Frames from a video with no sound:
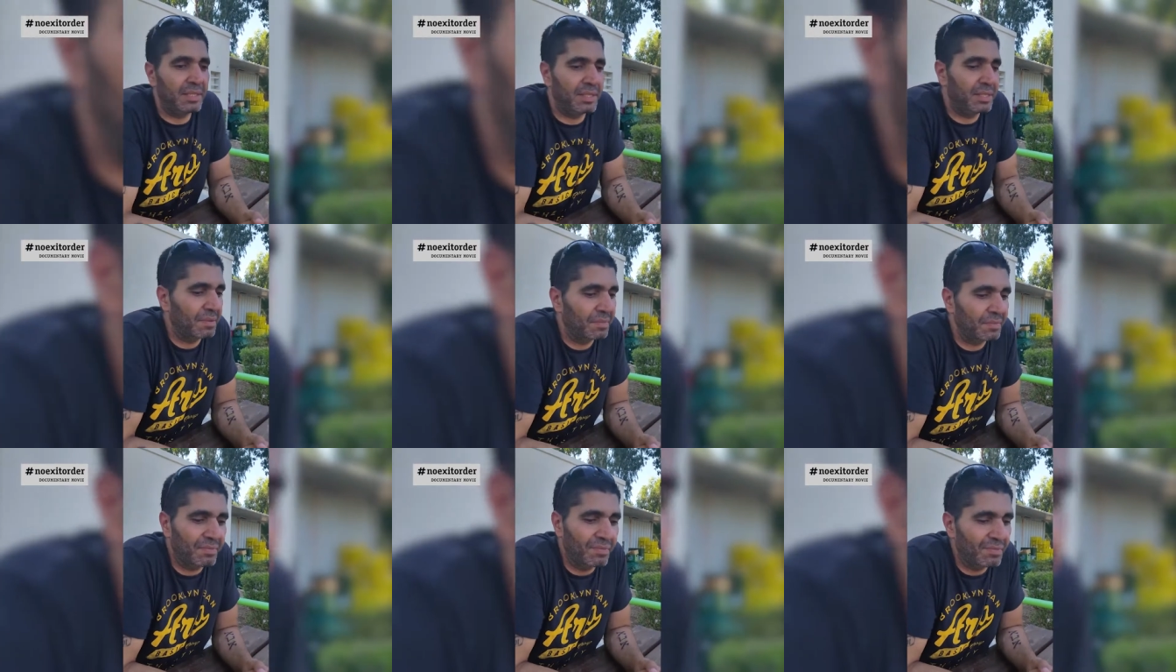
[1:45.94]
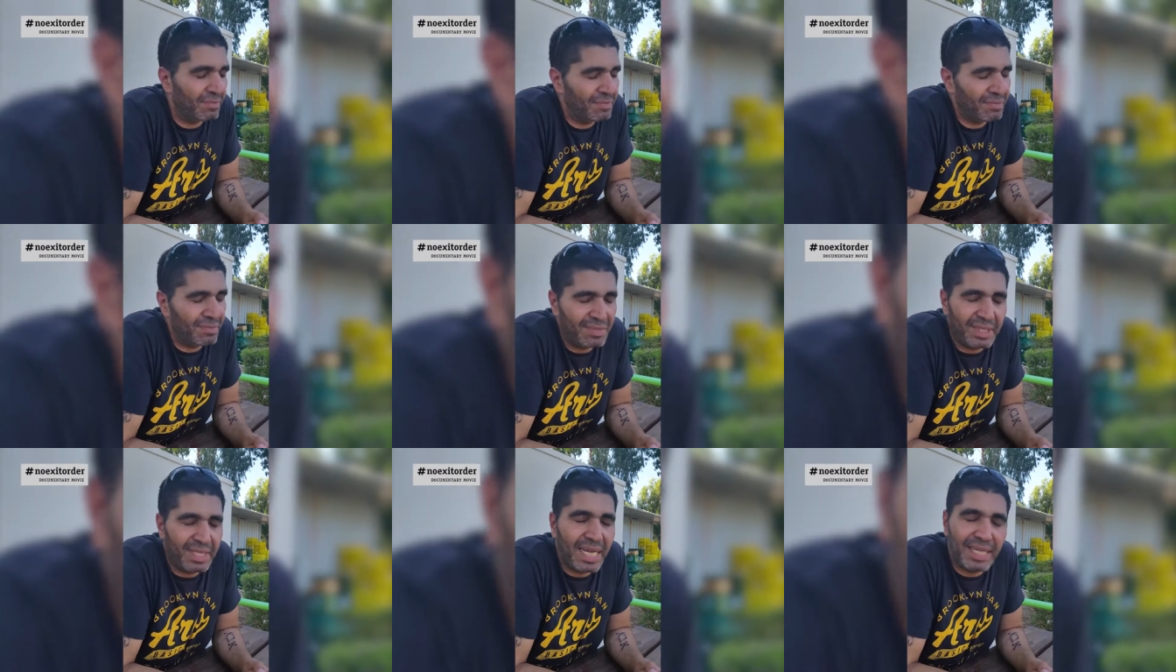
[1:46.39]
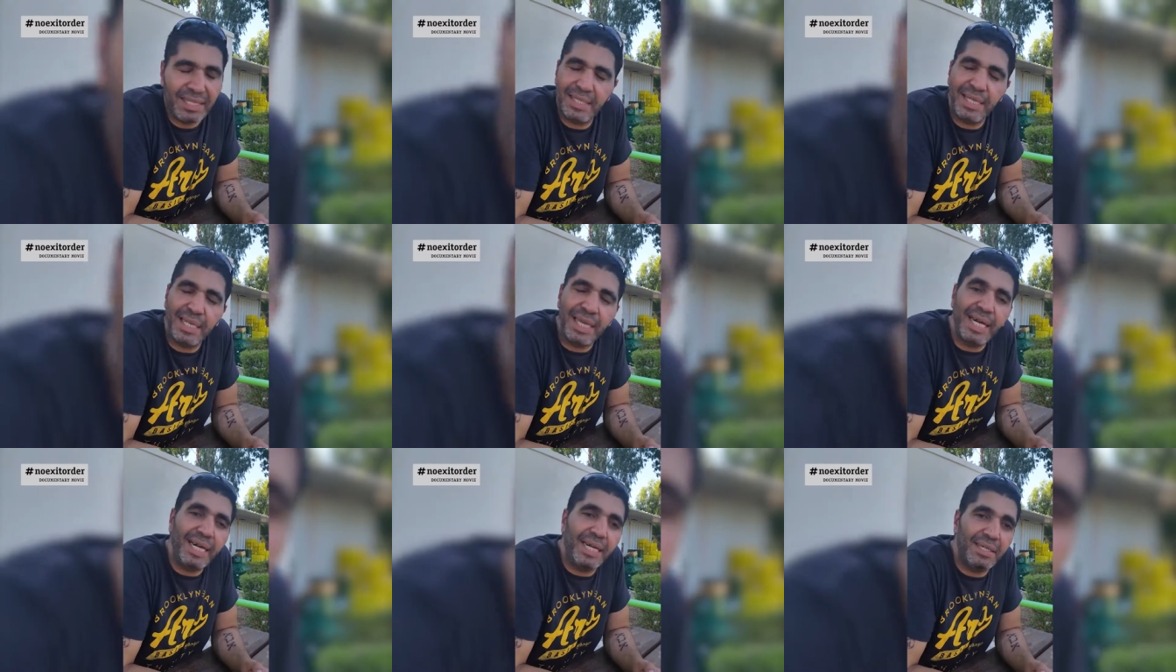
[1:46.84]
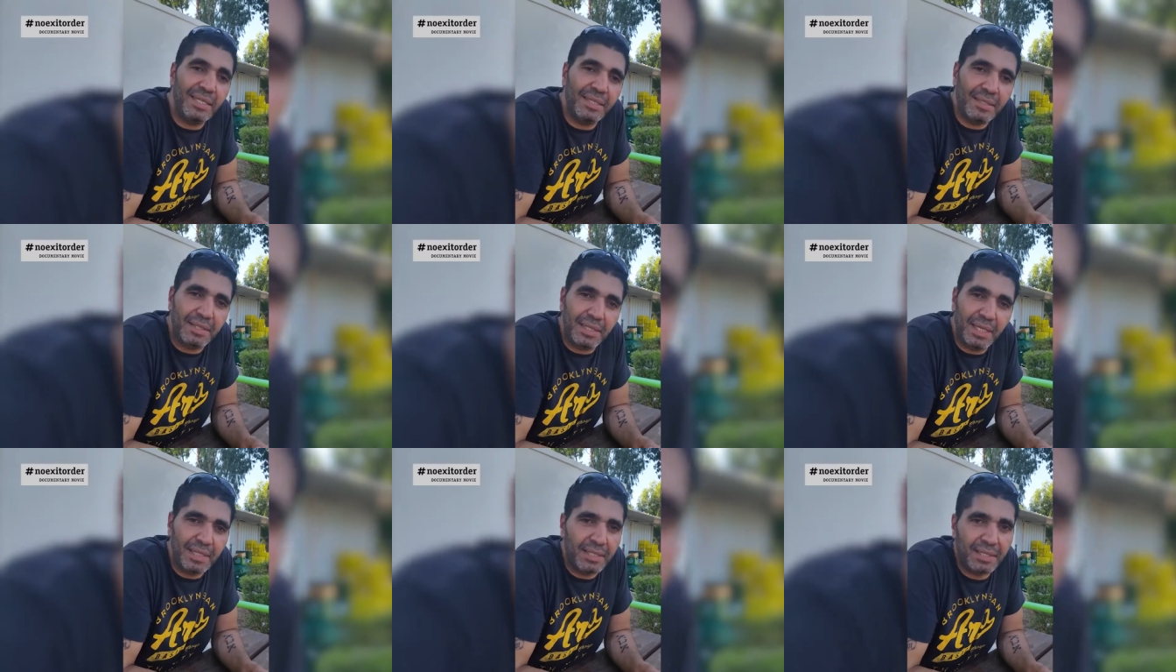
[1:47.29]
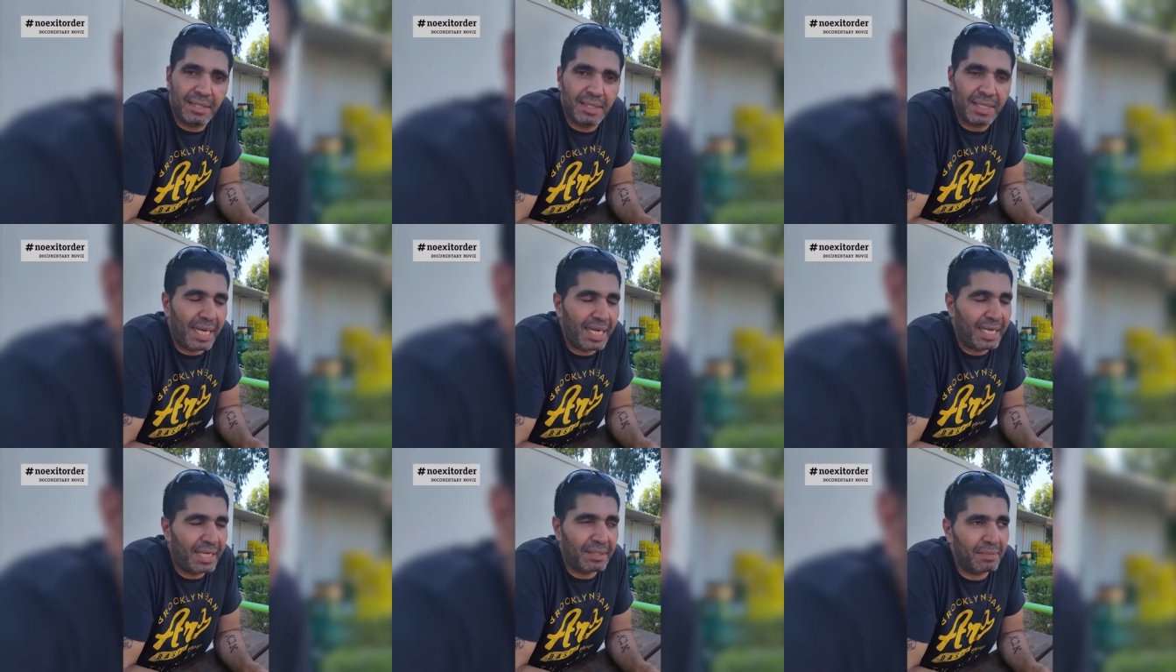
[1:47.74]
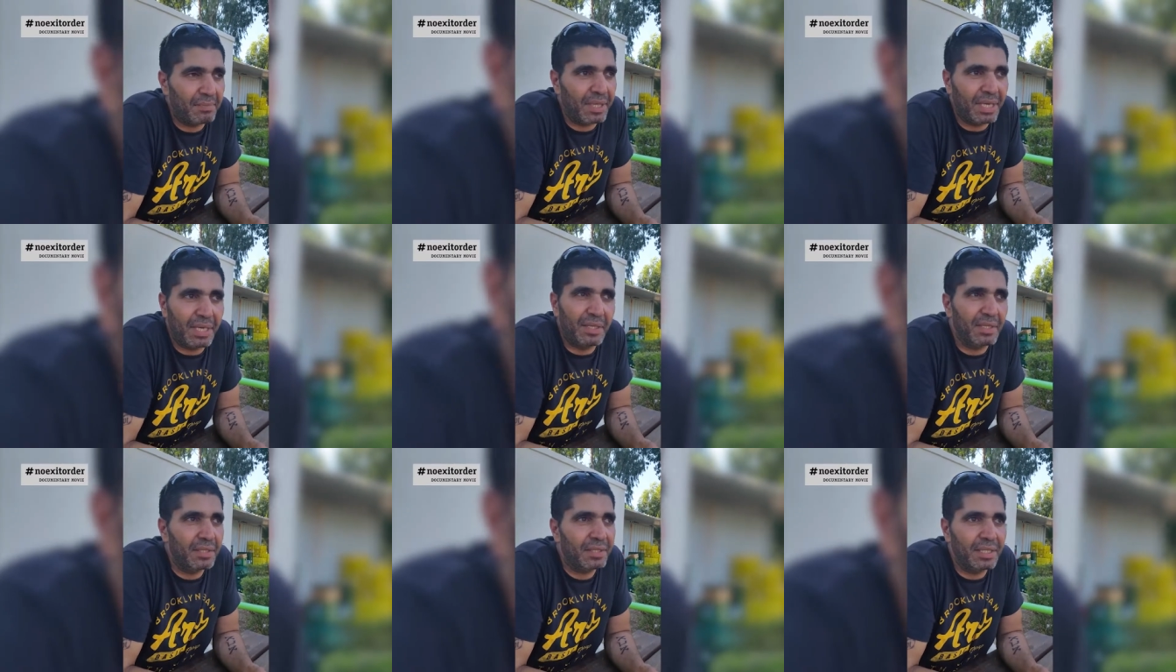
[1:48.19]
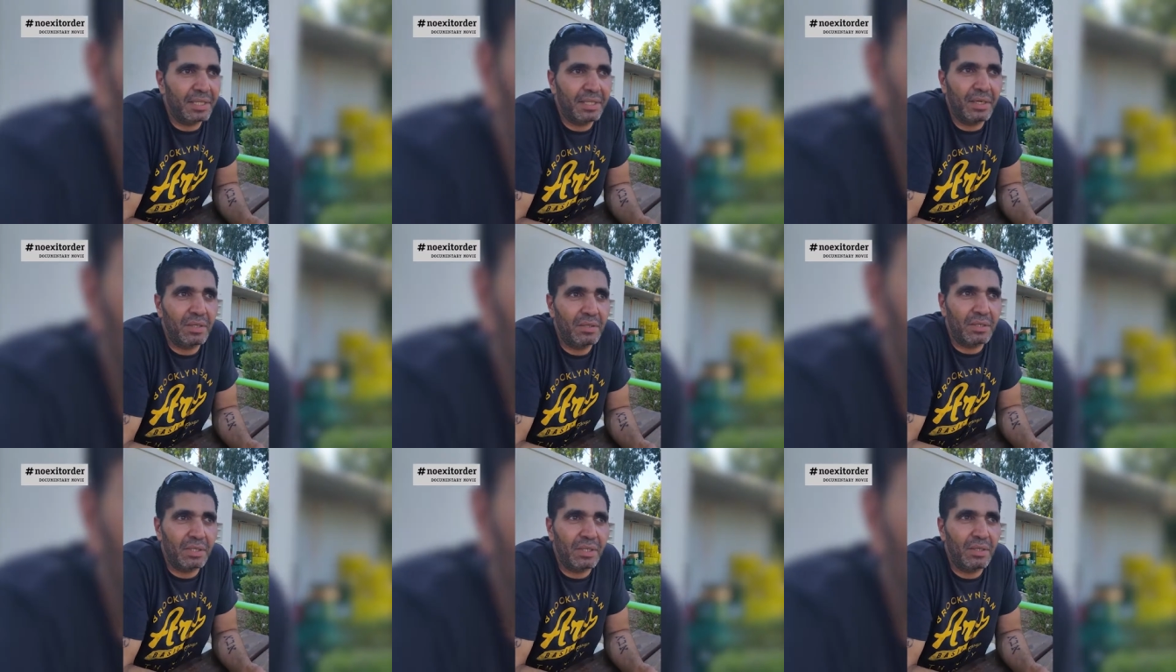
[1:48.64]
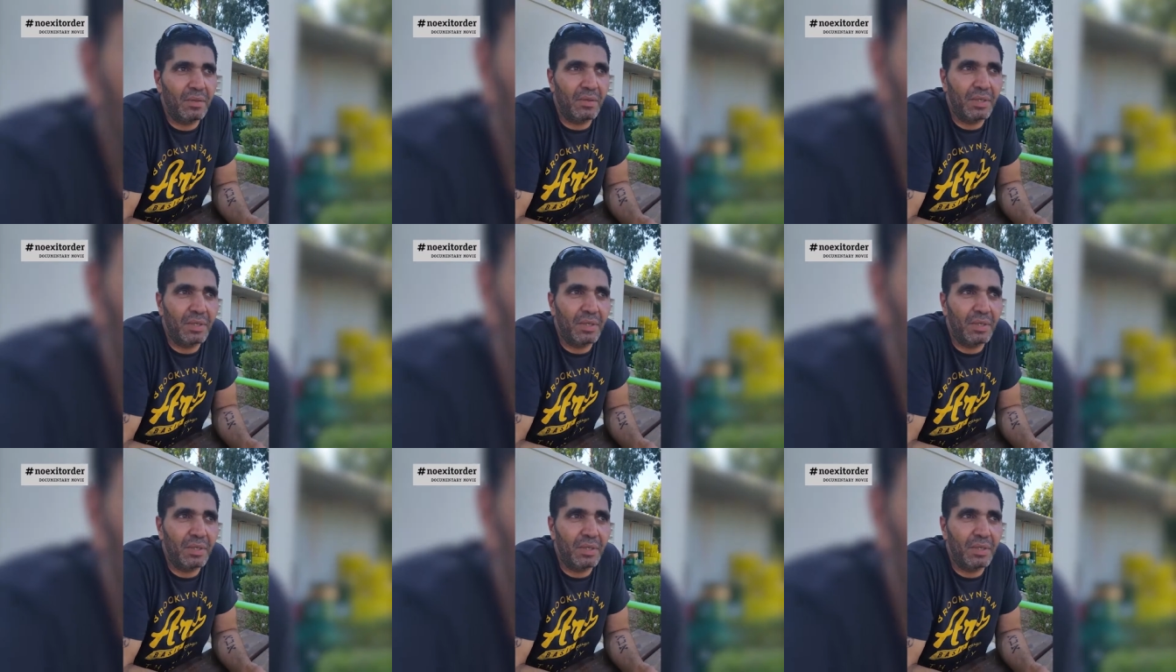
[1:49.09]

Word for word: East. Oh, that's not true. There's no democracy. Because they don't know